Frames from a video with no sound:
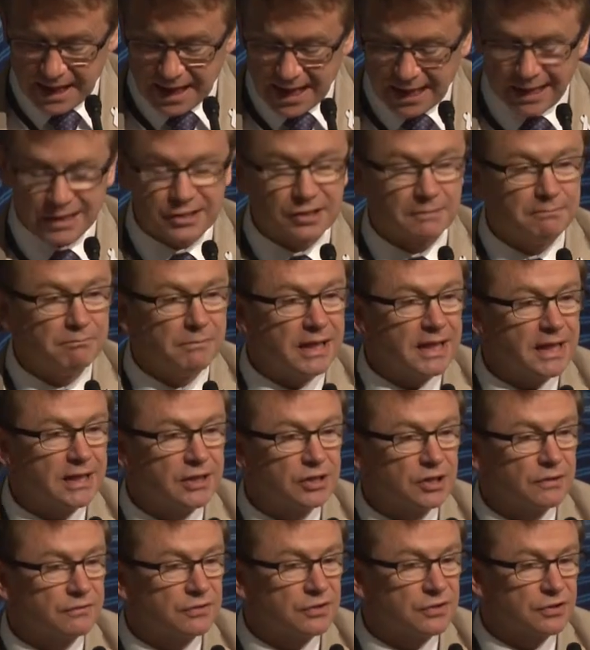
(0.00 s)
and as a
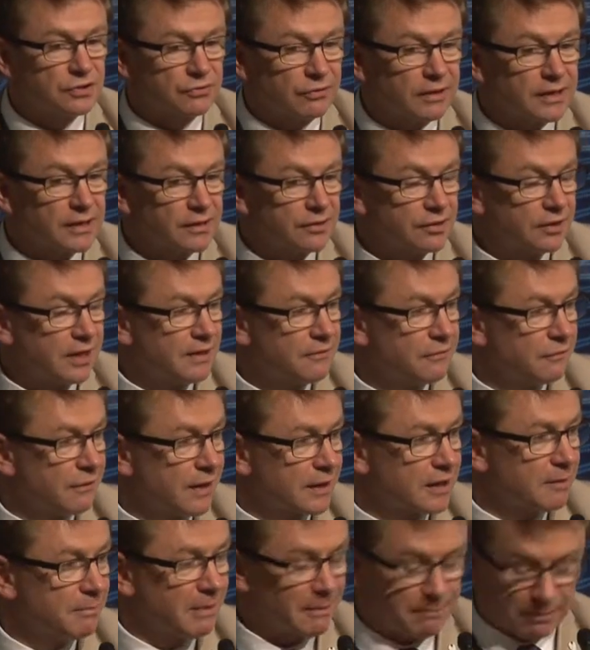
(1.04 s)
means of strengthening
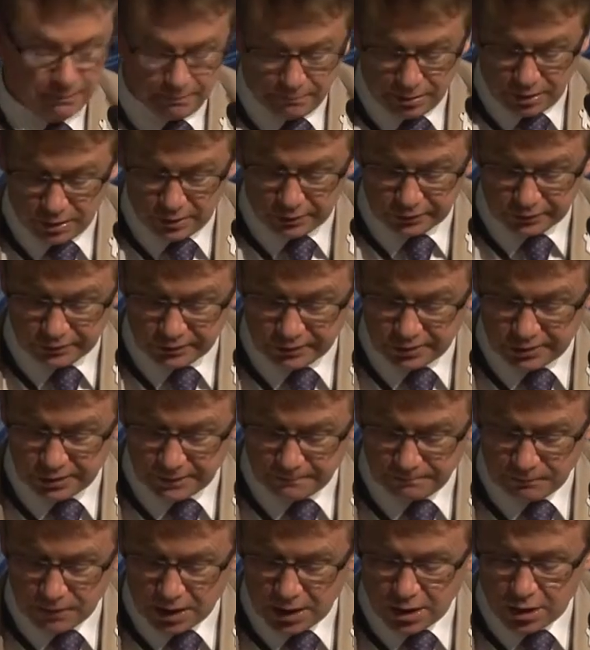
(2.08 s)
whakapapa bonds,
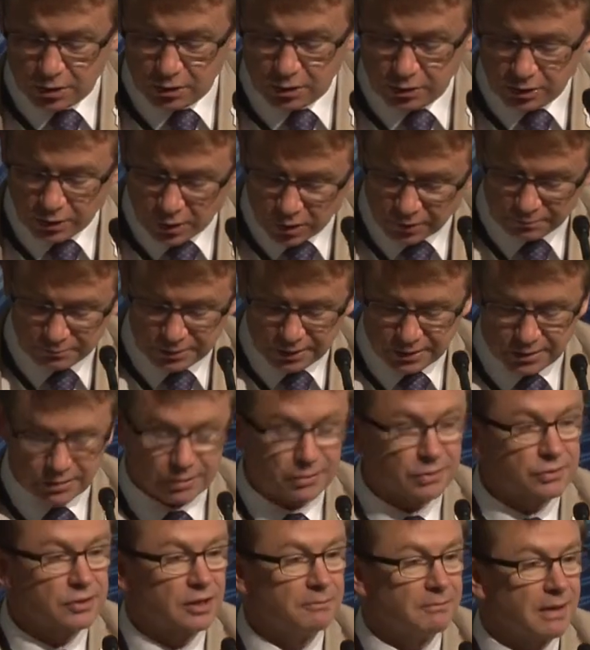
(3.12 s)
not
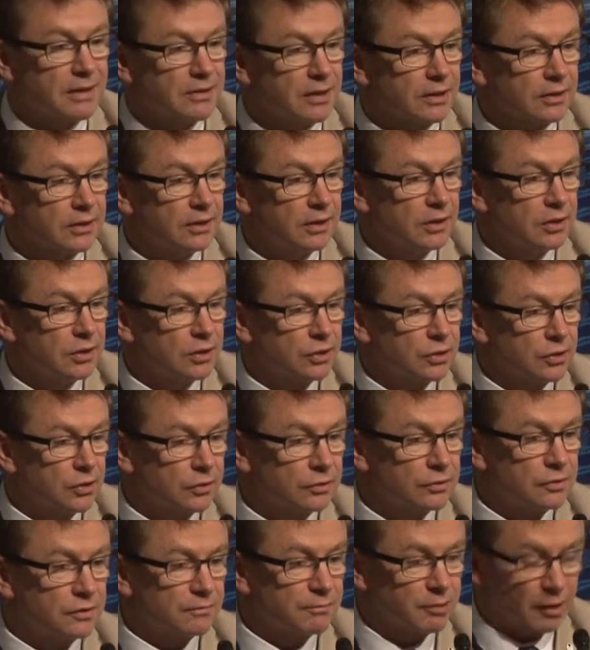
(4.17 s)
because her mother
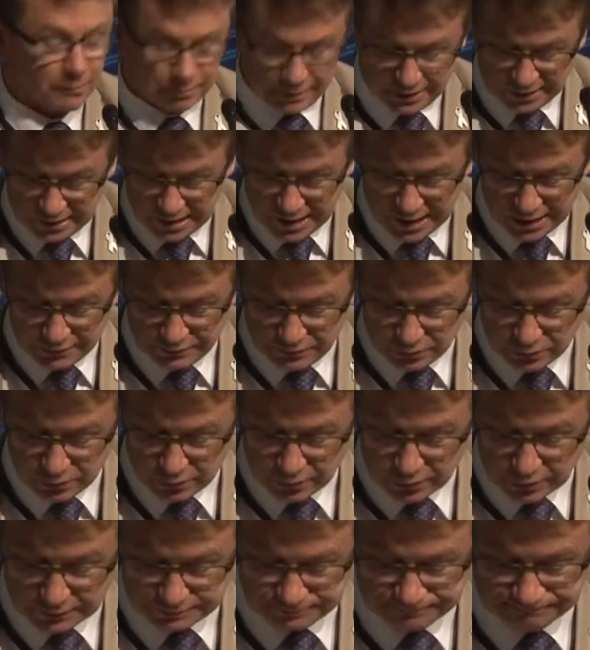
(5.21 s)
couldn't have properly cared for
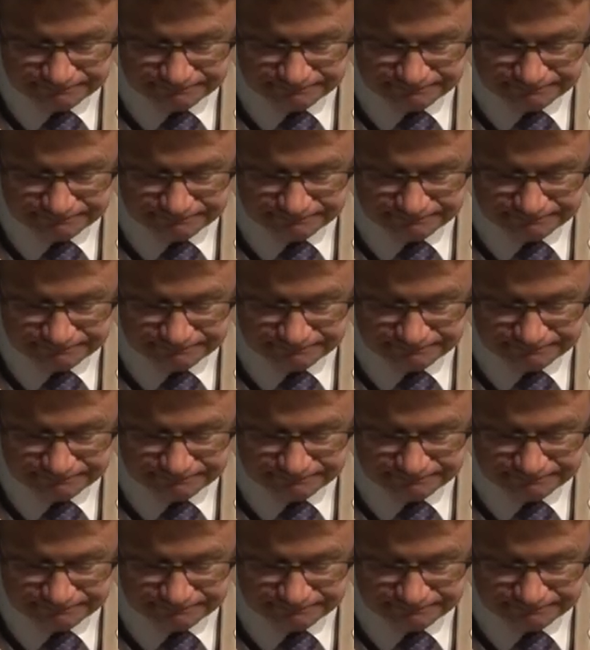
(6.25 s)
her.